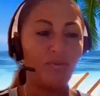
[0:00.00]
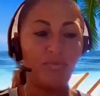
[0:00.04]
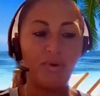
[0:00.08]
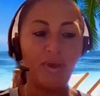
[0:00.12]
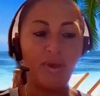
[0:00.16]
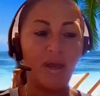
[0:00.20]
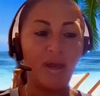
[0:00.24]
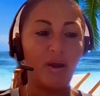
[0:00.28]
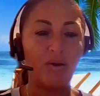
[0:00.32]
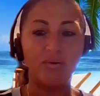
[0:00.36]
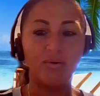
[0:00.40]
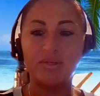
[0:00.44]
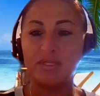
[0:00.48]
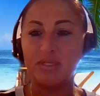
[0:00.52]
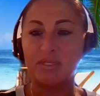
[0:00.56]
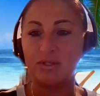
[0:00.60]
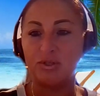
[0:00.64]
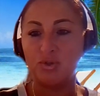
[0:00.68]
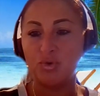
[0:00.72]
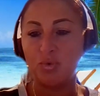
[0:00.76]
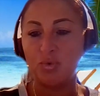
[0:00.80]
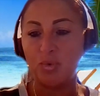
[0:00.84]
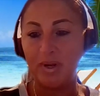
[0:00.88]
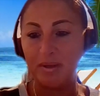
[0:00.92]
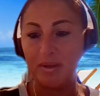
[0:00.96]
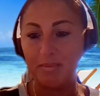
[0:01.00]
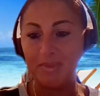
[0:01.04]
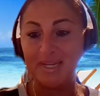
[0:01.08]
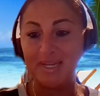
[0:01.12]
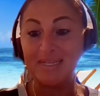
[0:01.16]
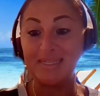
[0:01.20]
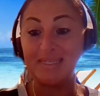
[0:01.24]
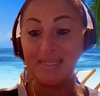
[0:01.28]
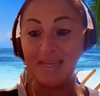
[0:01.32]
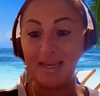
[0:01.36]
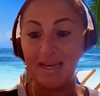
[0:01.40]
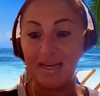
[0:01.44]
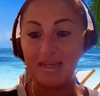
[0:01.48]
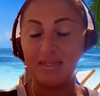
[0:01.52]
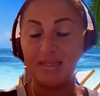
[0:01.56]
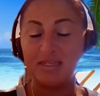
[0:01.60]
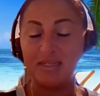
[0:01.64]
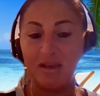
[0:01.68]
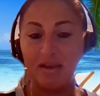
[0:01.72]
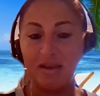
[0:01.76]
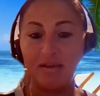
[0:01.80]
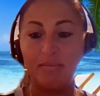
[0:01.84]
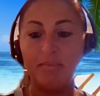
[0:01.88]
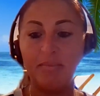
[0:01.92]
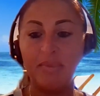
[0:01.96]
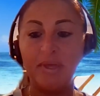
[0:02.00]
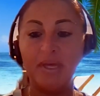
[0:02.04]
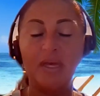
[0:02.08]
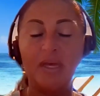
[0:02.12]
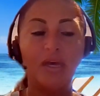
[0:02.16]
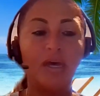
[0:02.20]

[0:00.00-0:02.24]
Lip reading: 3 hours and 20 minutes ahead of time.